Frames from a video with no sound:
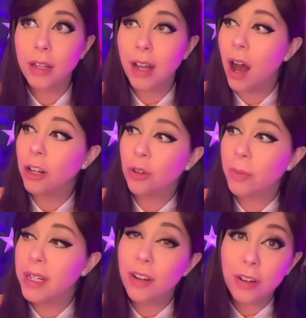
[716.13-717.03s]
Like hollow
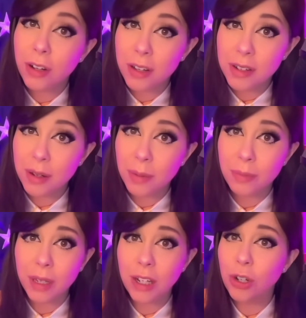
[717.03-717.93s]

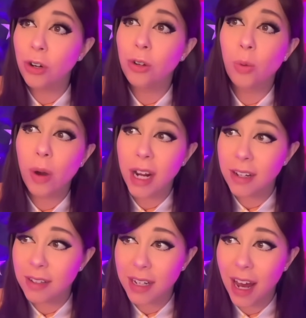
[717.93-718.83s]
materialism, eternal one-night
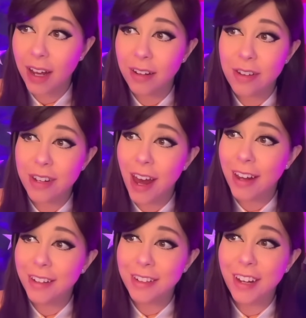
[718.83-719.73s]
stands,
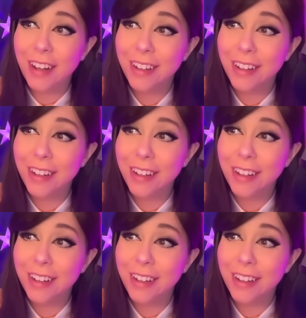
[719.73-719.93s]
and